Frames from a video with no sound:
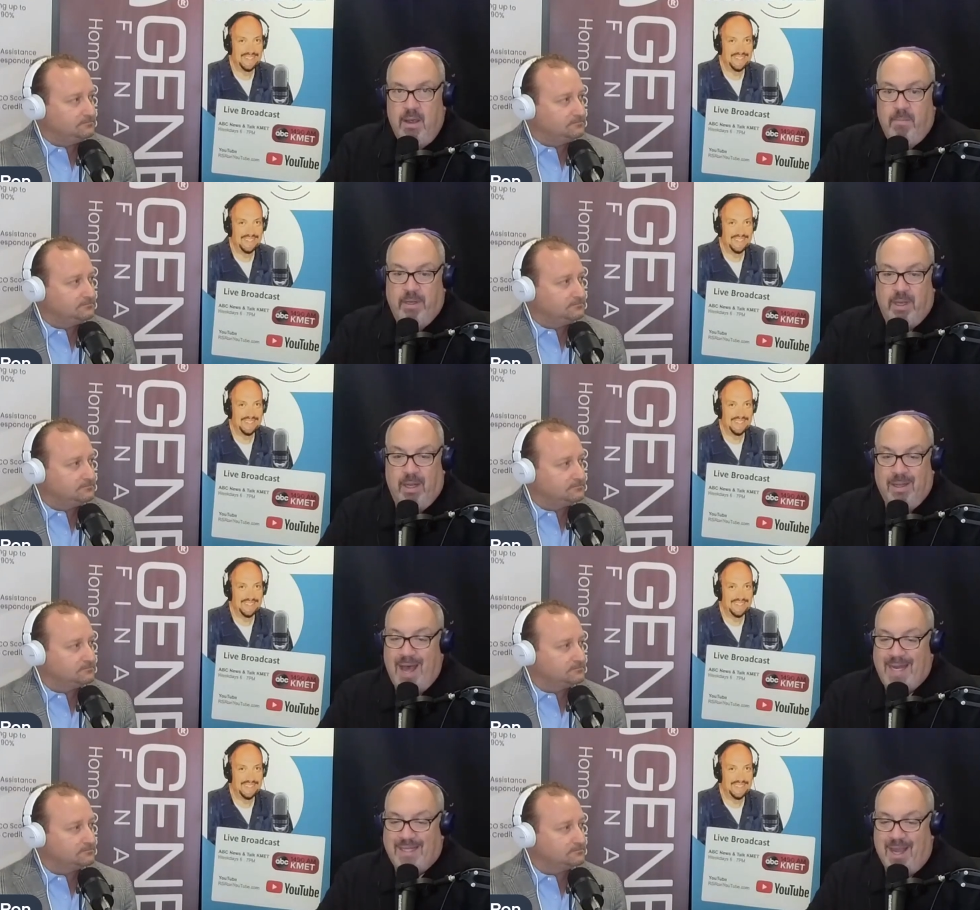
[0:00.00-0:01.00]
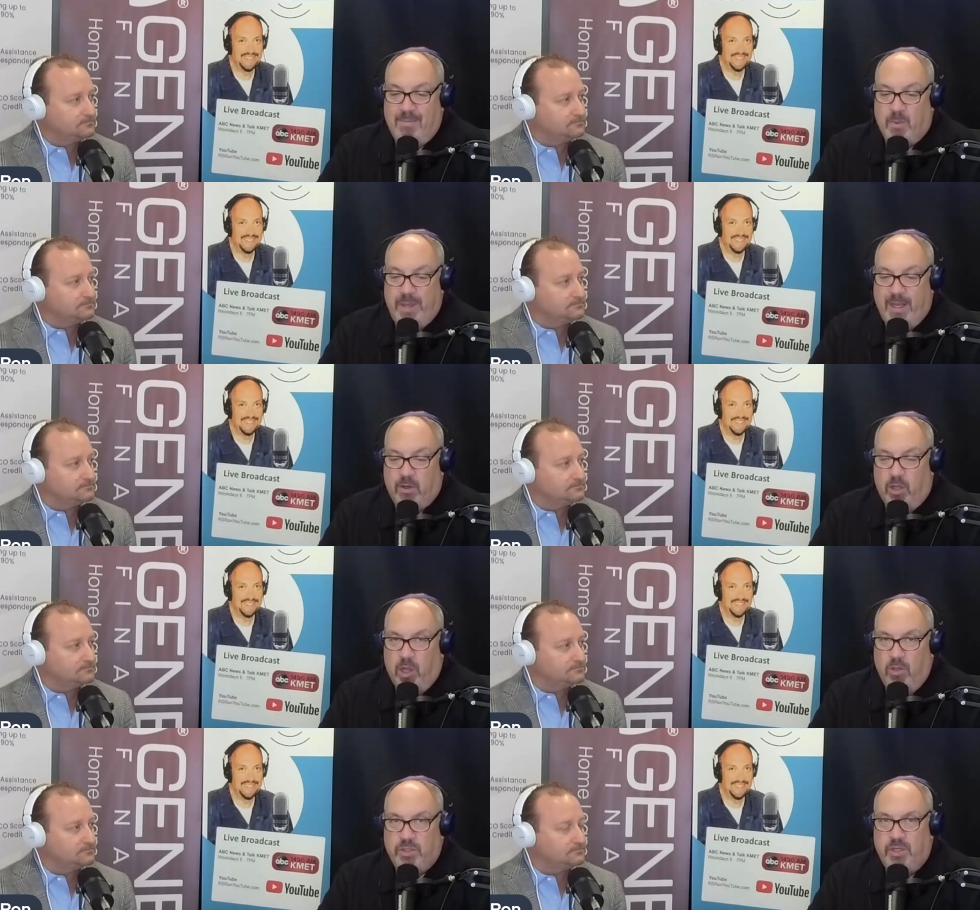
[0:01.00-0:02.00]
Speaker 1: But a lot of times when we get
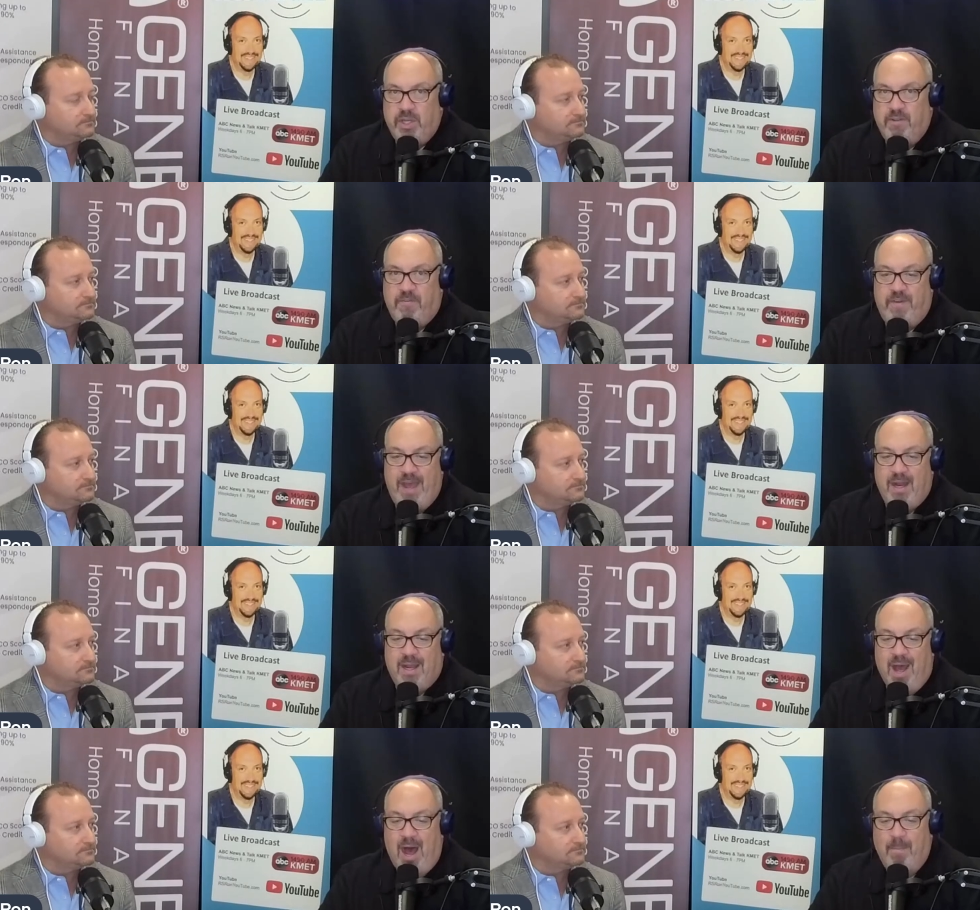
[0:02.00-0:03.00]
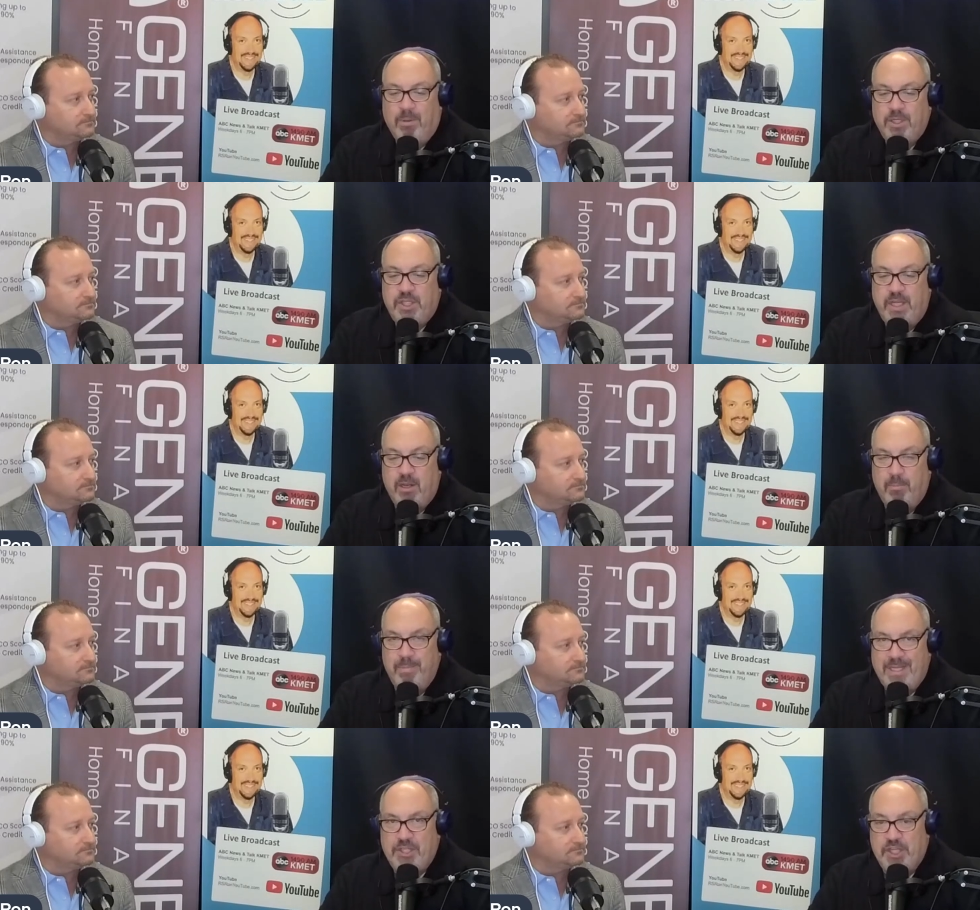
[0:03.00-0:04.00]
closer to the Fed accomplishing their
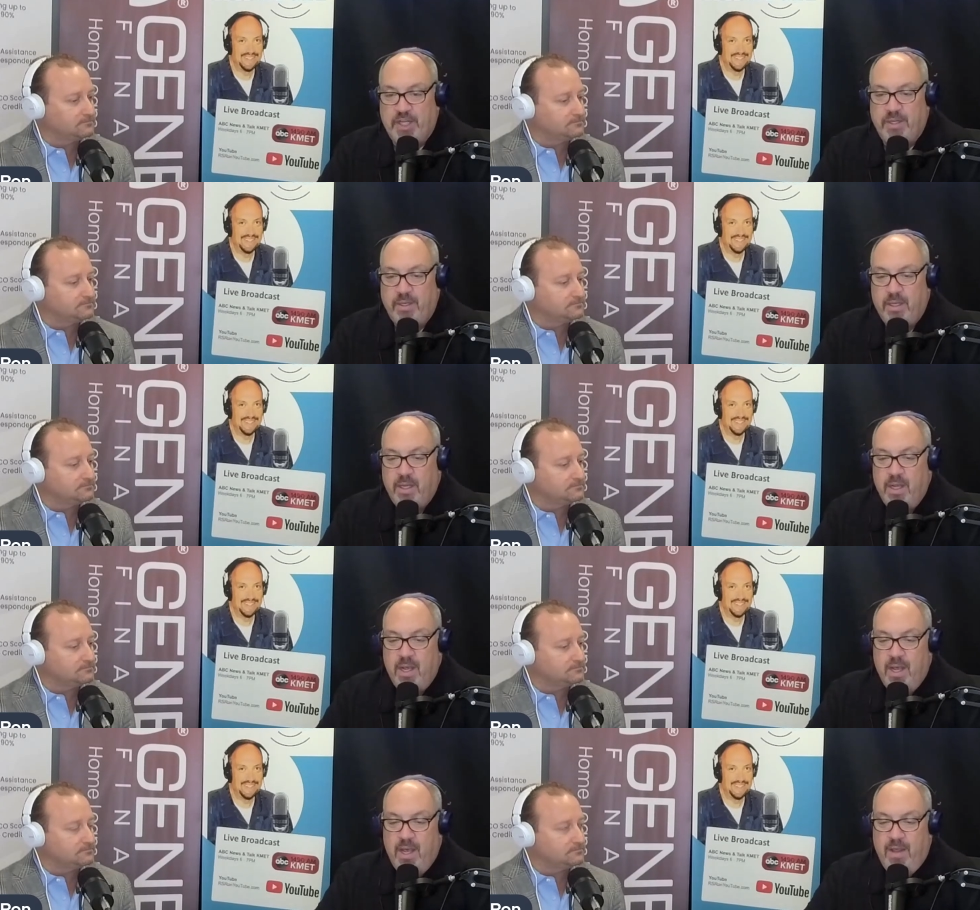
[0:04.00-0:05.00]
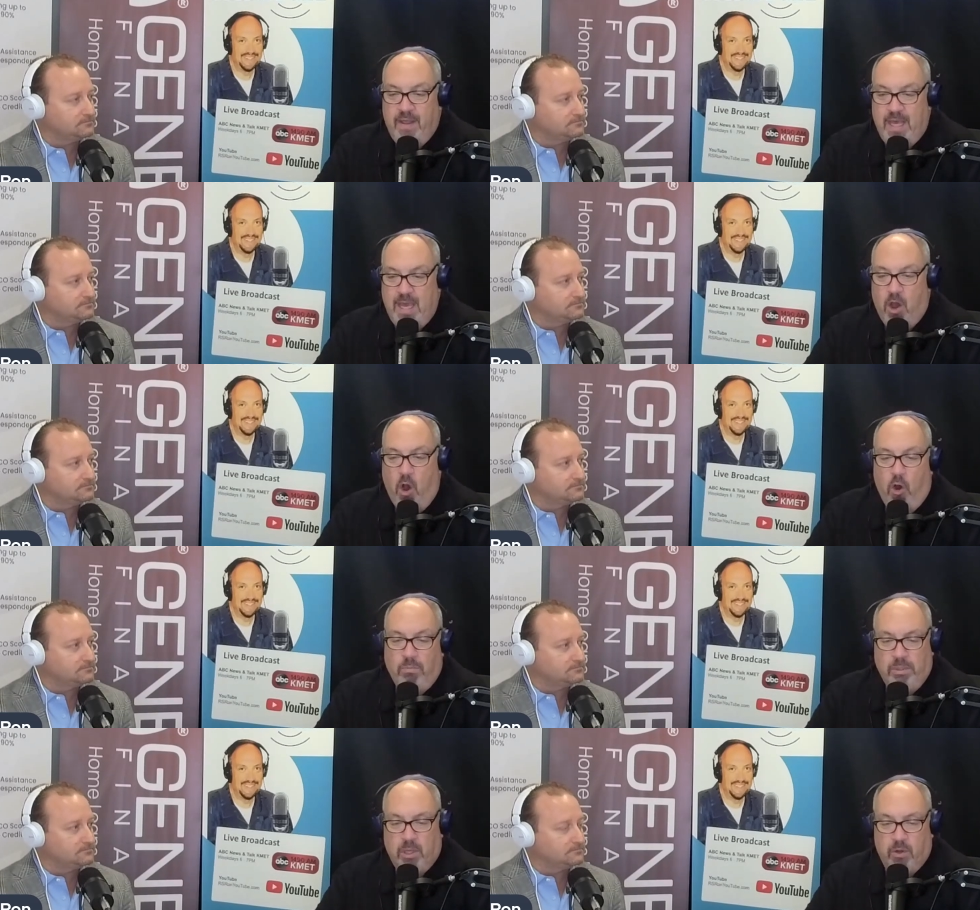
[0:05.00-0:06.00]
mission, the home
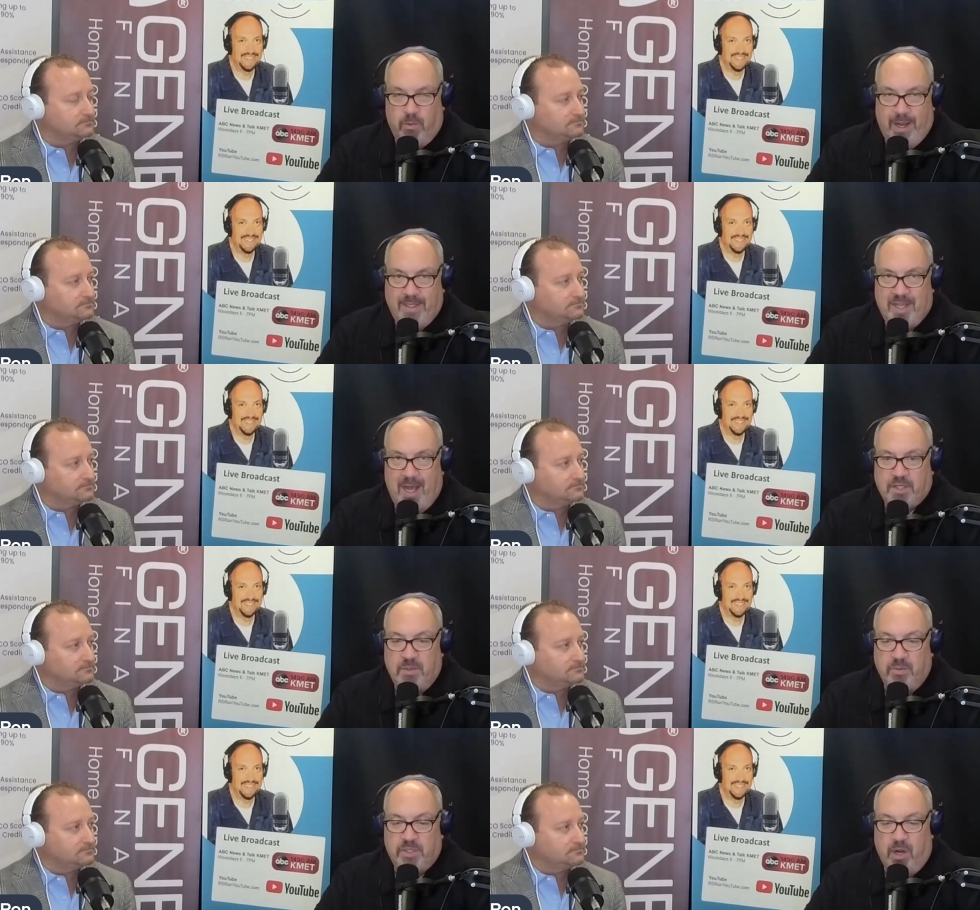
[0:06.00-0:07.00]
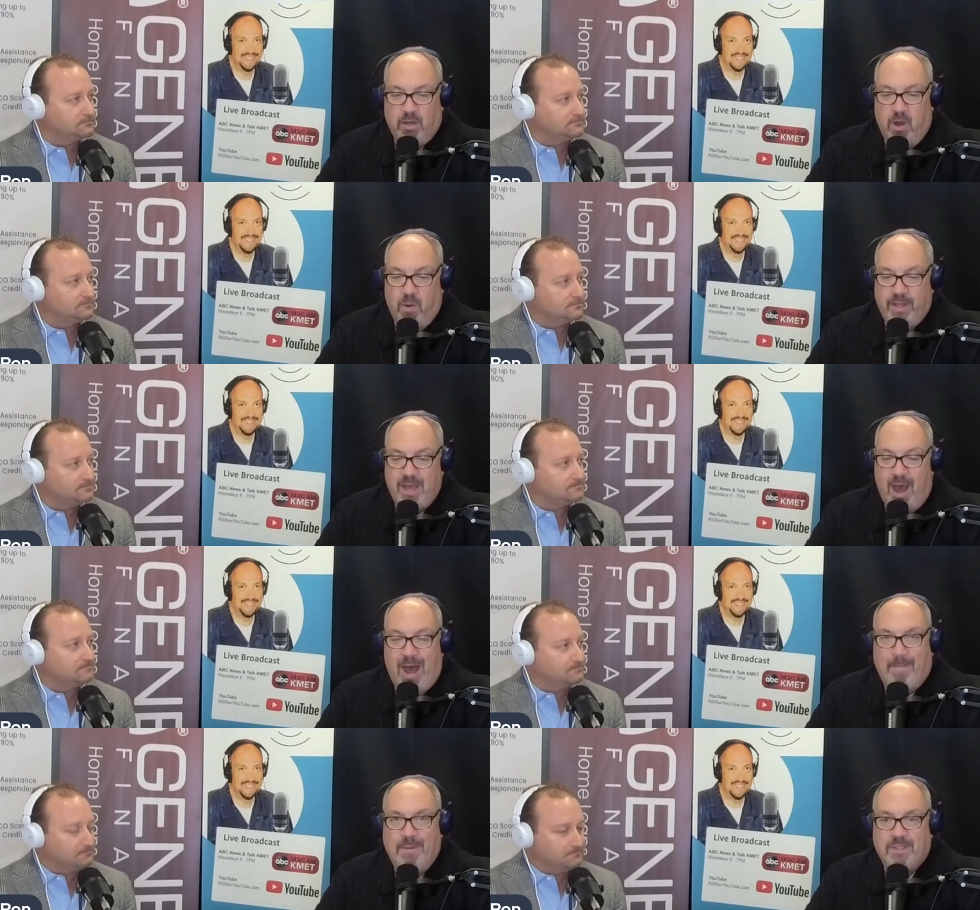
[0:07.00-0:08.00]
loan rates actually will start going the
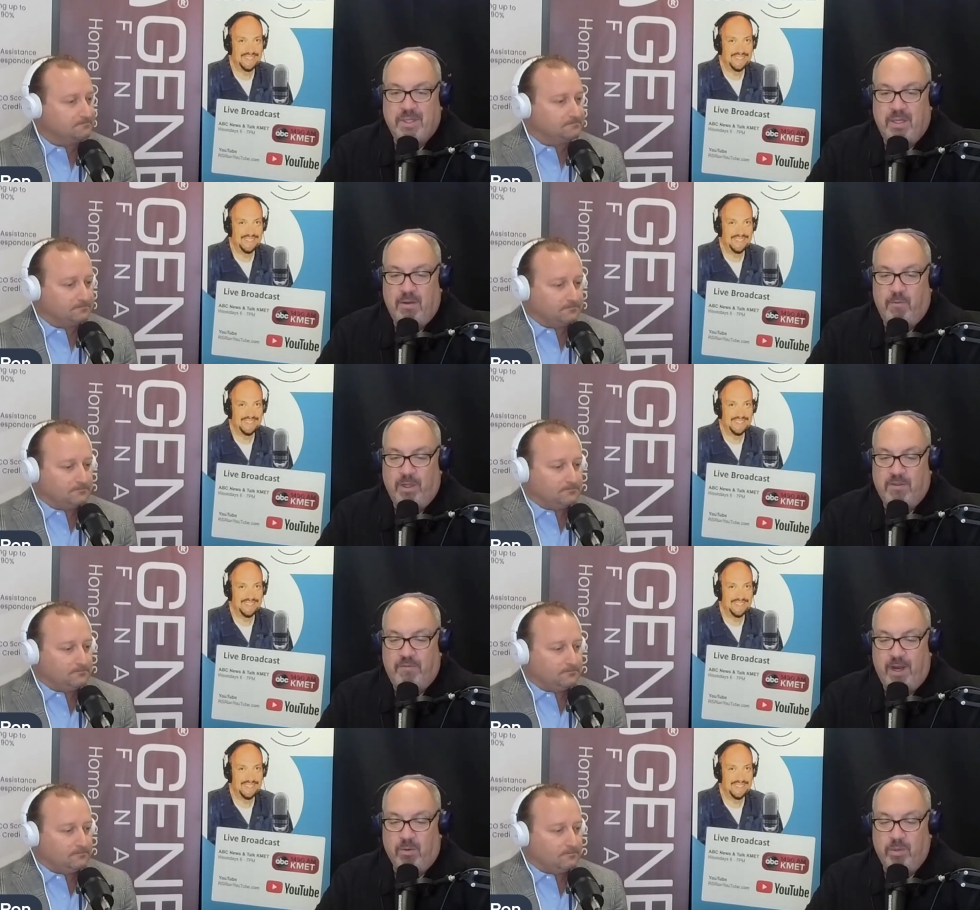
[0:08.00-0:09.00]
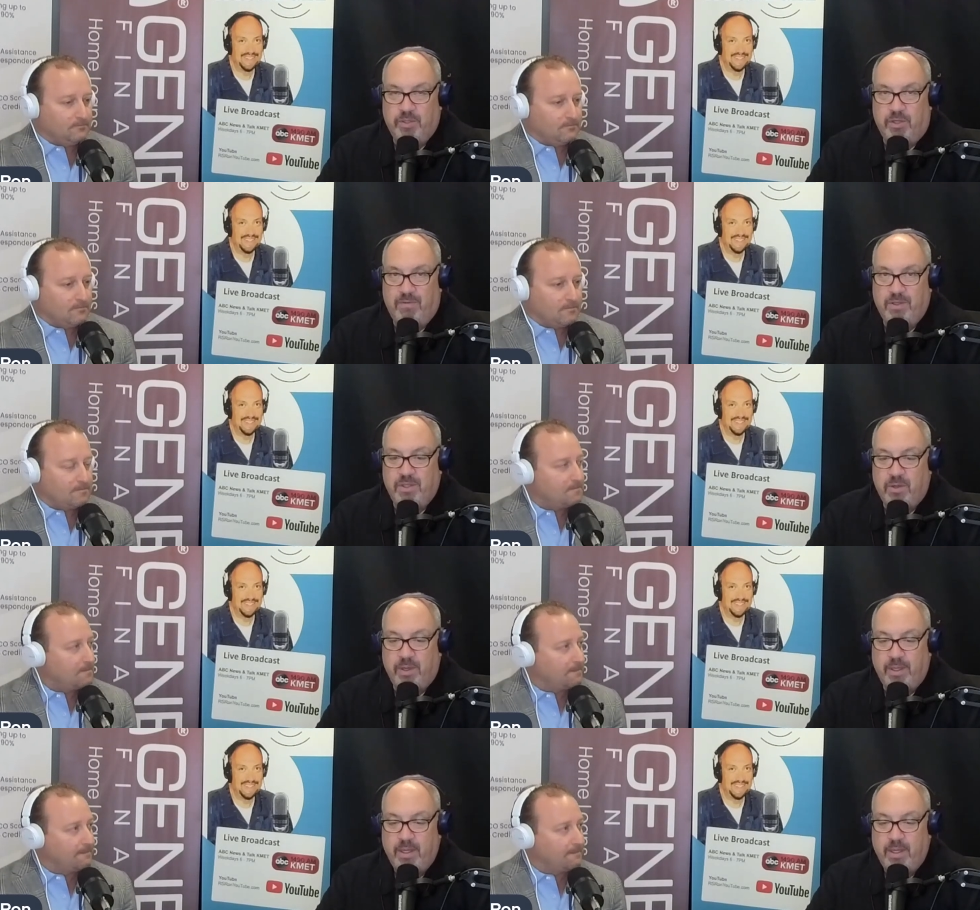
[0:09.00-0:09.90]
opposite of what the Federal Reserve is doing.